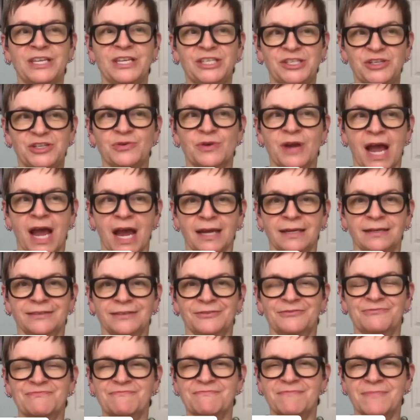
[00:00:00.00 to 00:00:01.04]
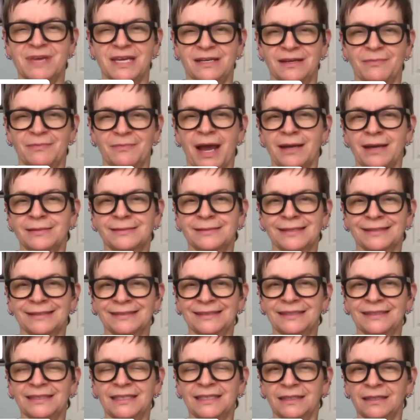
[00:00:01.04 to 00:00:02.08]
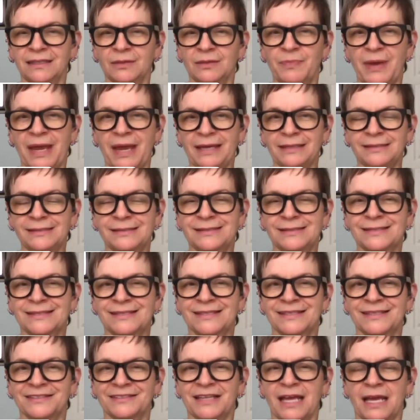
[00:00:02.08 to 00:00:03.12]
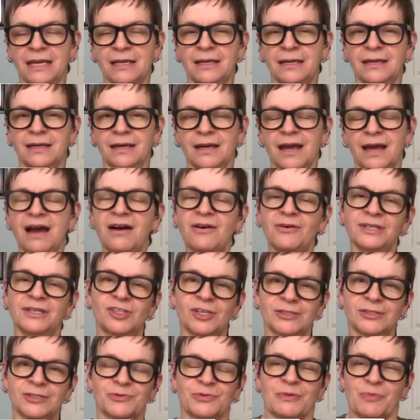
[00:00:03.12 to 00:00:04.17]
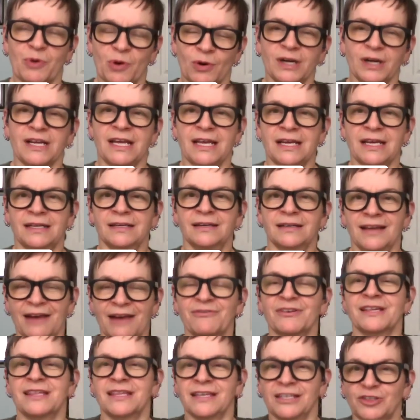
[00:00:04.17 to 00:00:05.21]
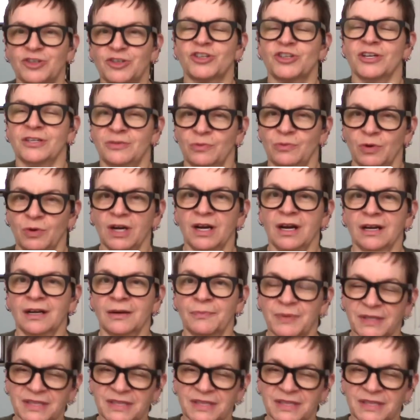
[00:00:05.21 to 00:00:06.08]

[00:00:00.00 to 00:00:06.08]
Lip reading: we do kind of minimize a little bit, like, oh, it's just reporting, everything should